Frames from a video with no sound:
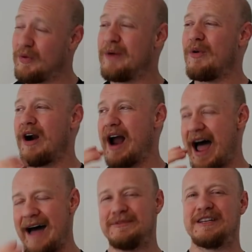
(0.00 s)
We were
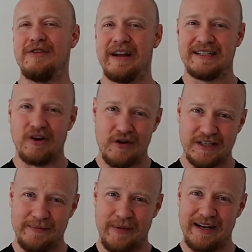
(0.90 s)
absolutely
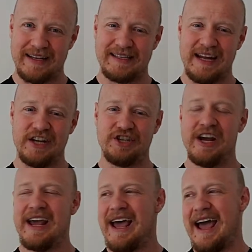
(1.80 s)
exhausted by this stage.
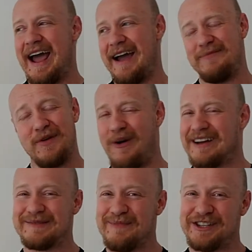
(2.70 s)
There
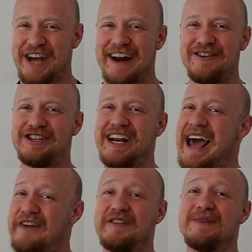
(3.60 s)
wasn't much energy left.